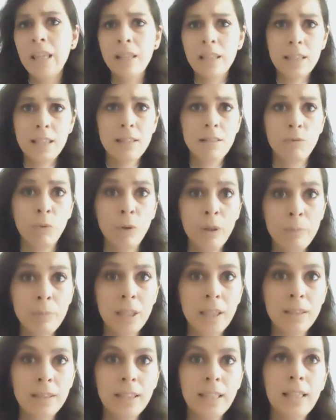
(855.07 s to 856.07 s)
In the case of
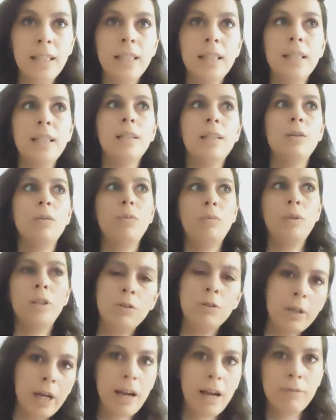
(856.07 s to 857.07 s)
women,
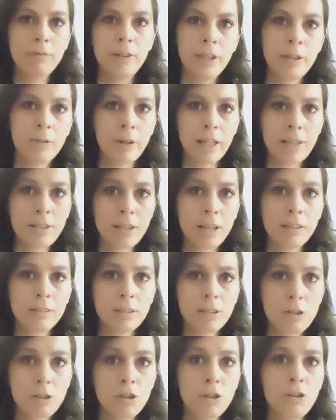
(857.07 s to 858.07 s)
we do have
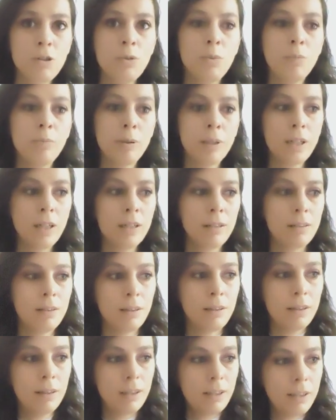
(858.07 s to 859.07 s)
erectile tissue,
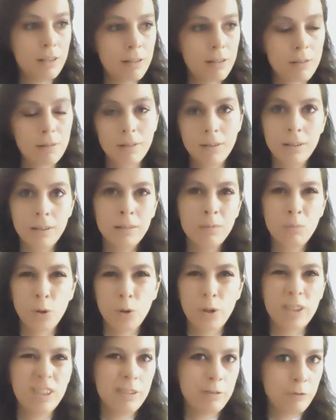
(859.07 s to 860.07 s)
but it's a little
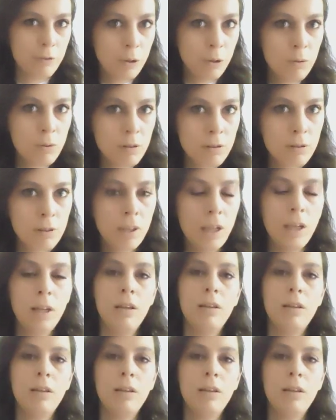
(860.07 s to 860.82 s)
more diffuse.